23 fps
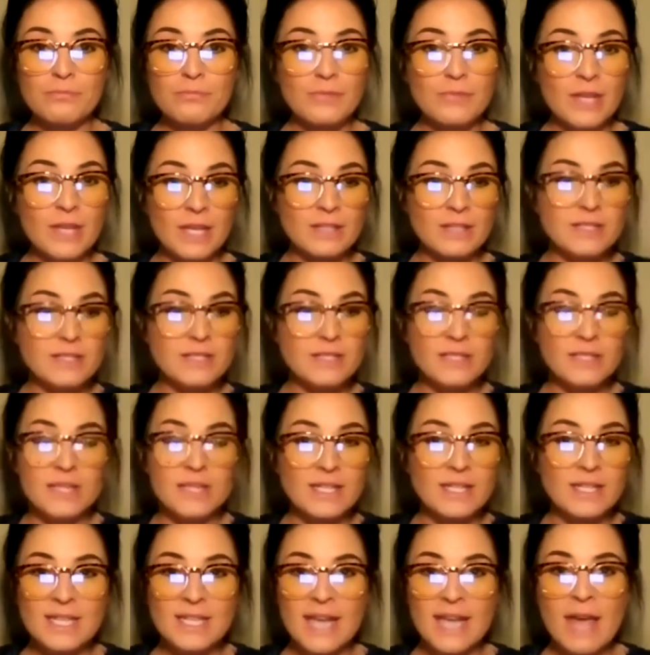
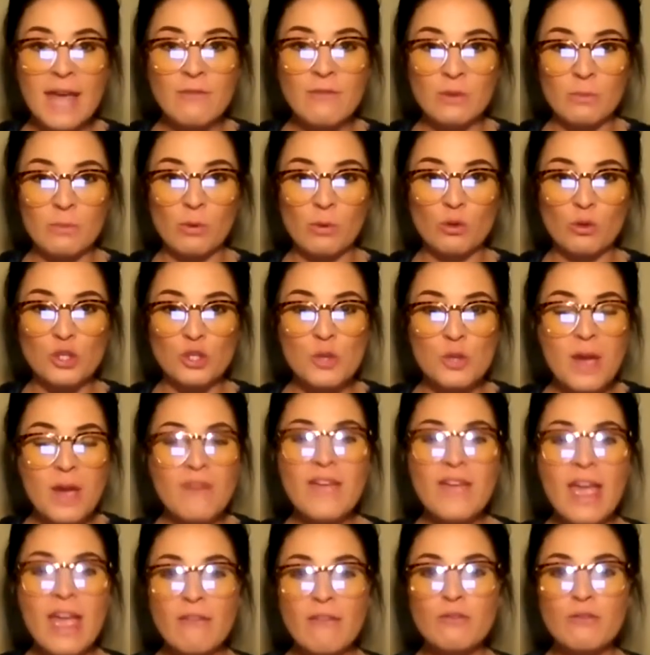It's inevitable. You have
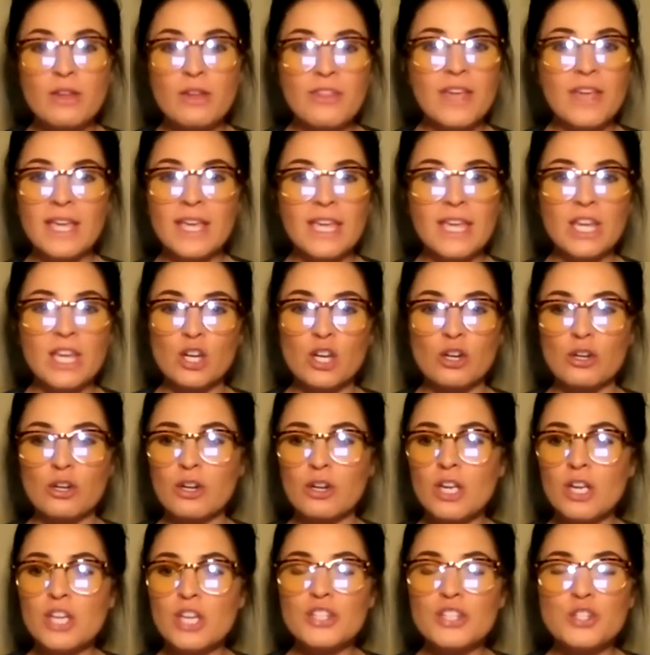everything here
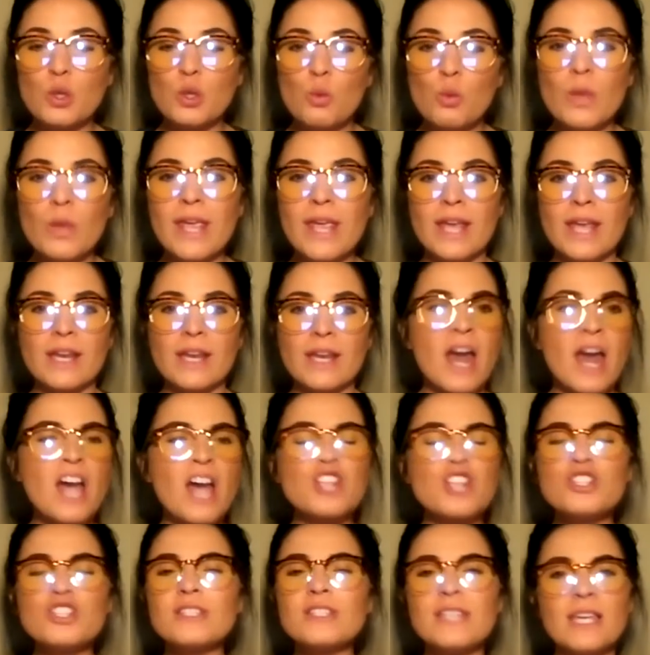to win,
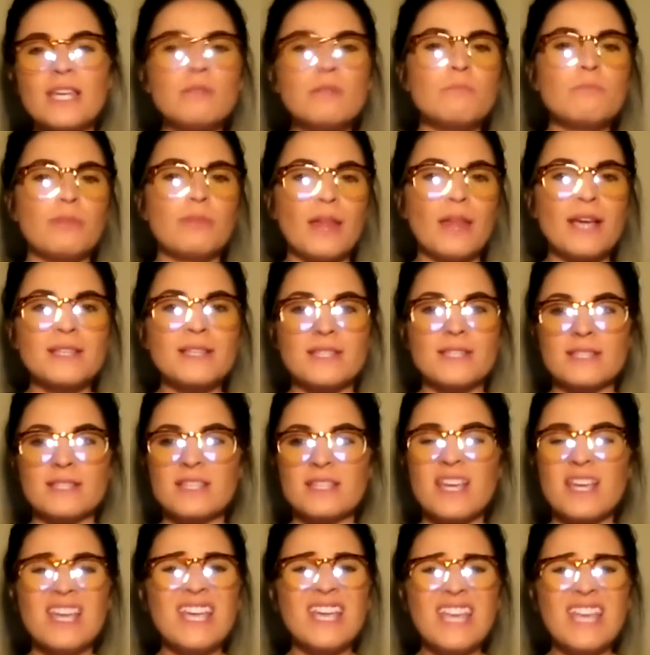not just in Plexus.
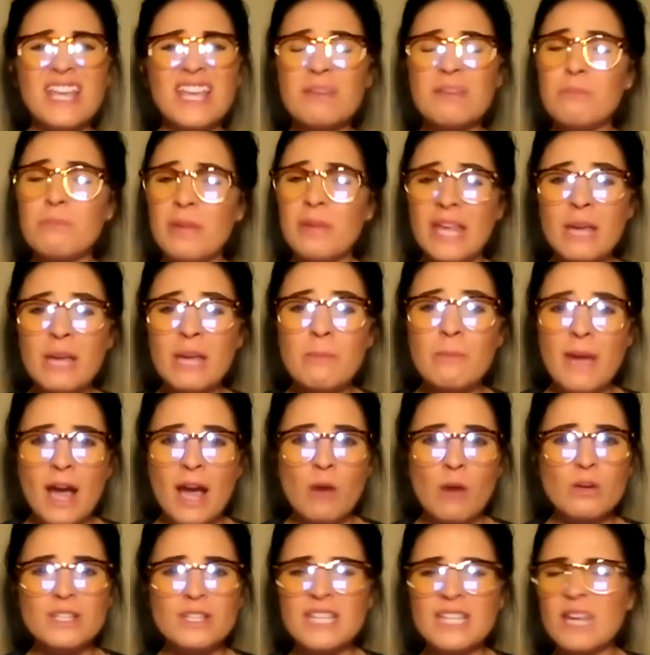In Pink
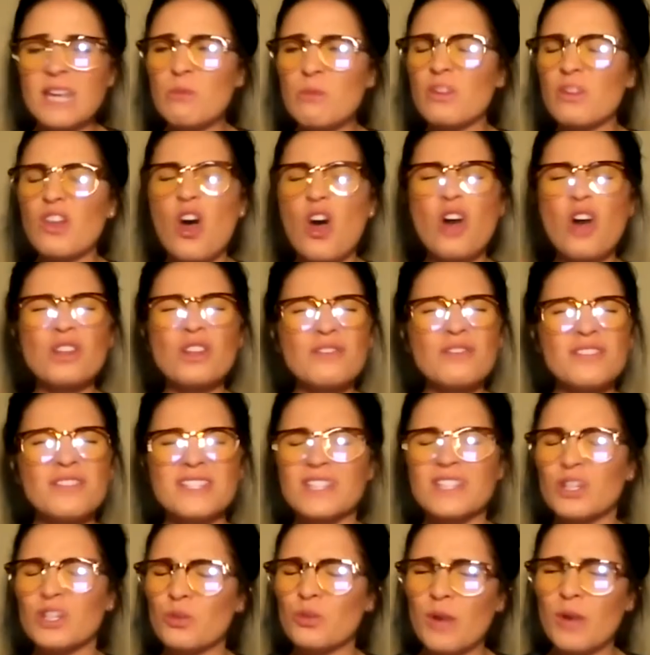Power Team, with all of these
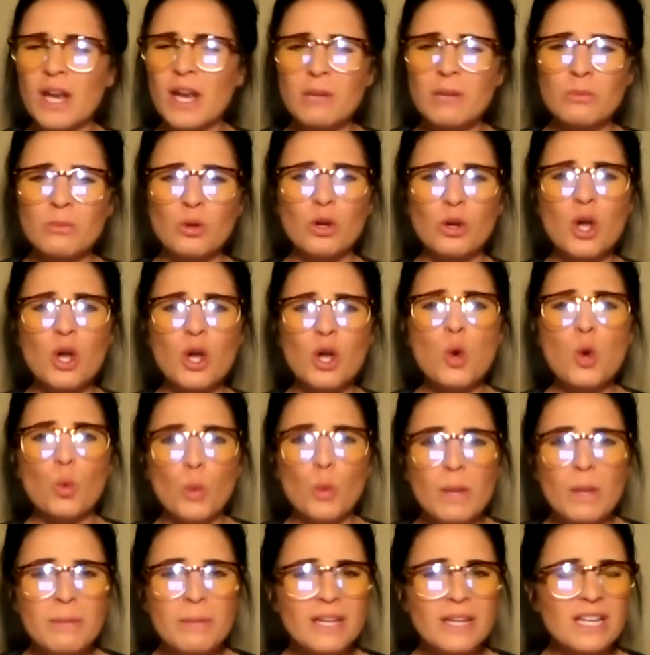incredible
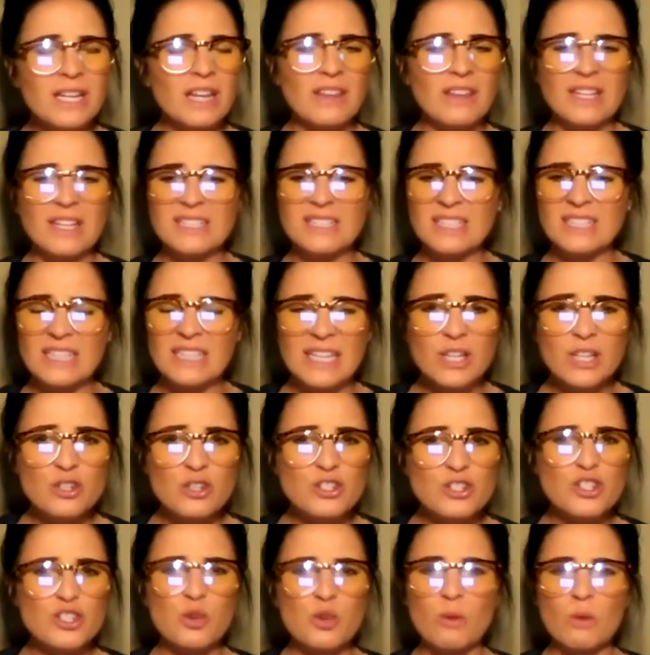women, these
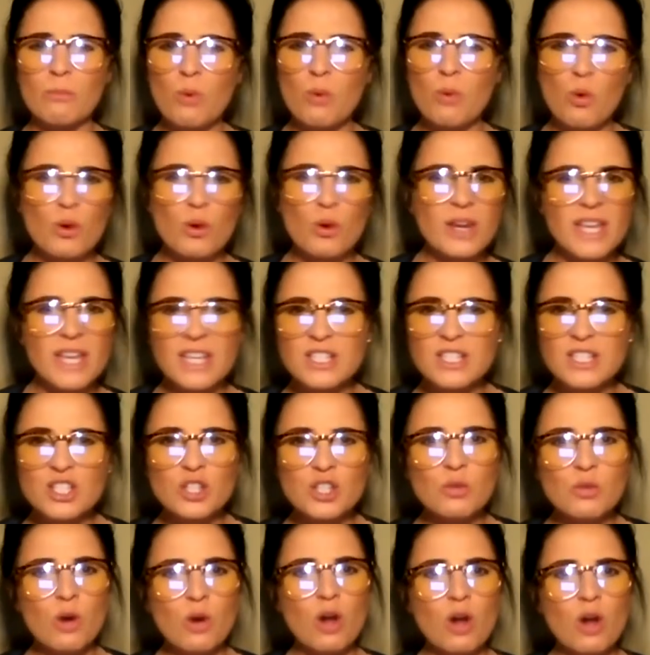leaders who are pouring into
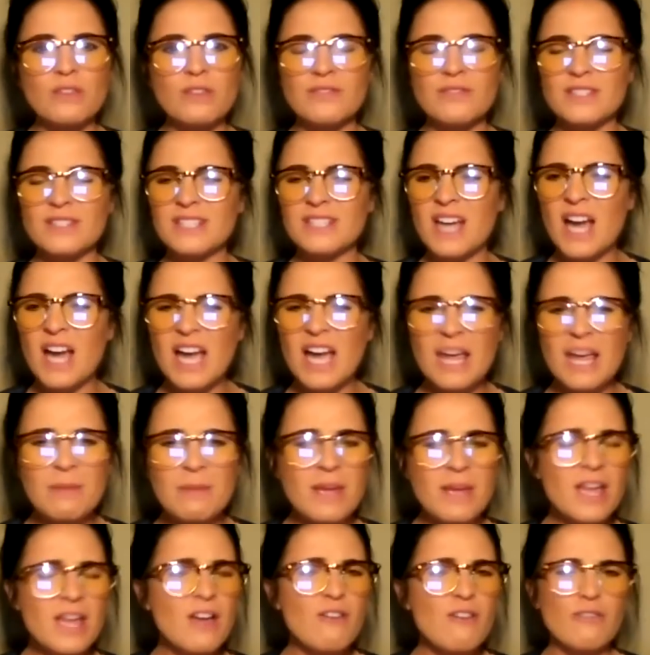you all of the
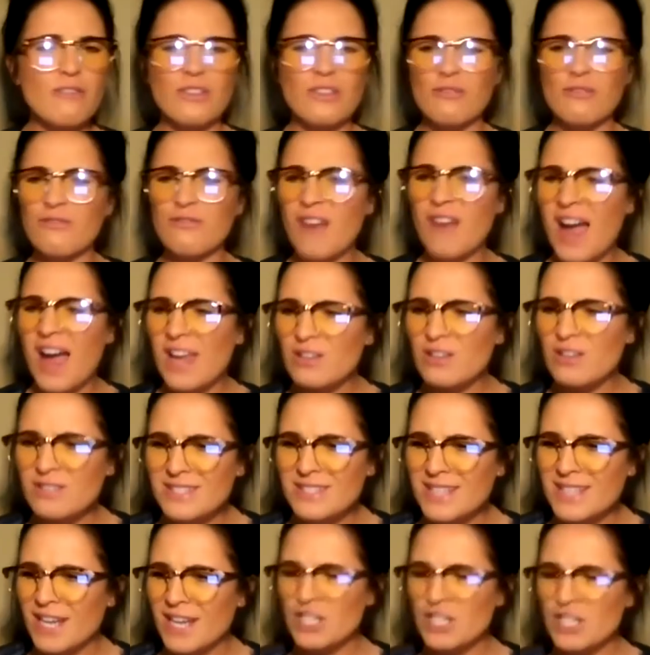time, the files
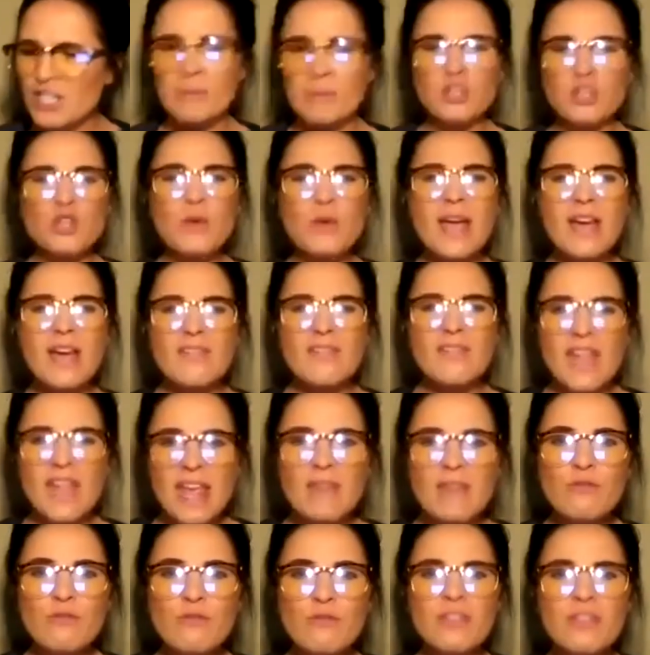section, I mean, you have
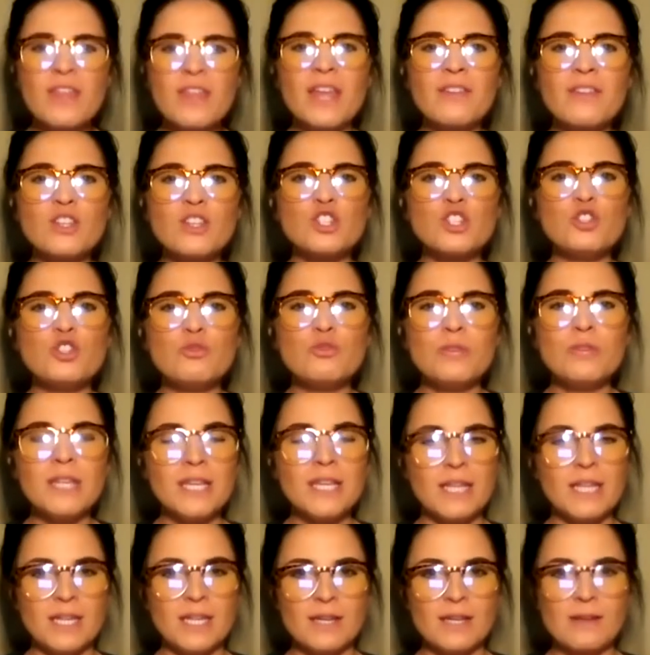everything that you
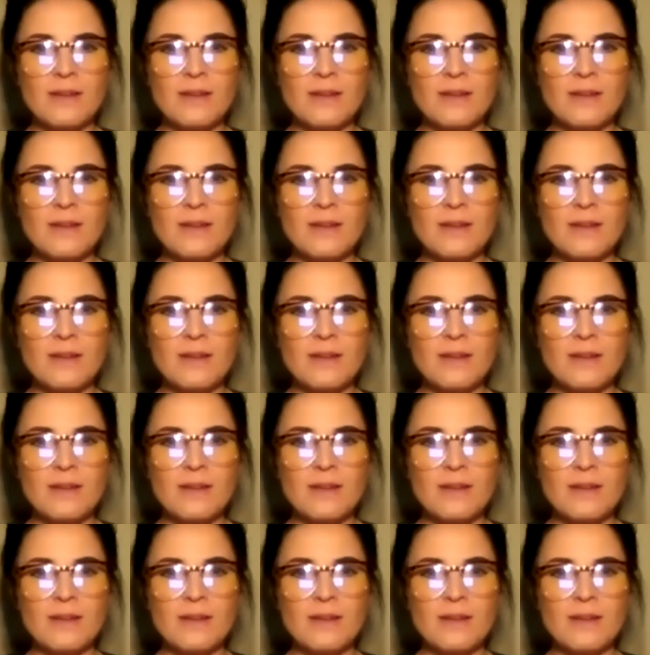need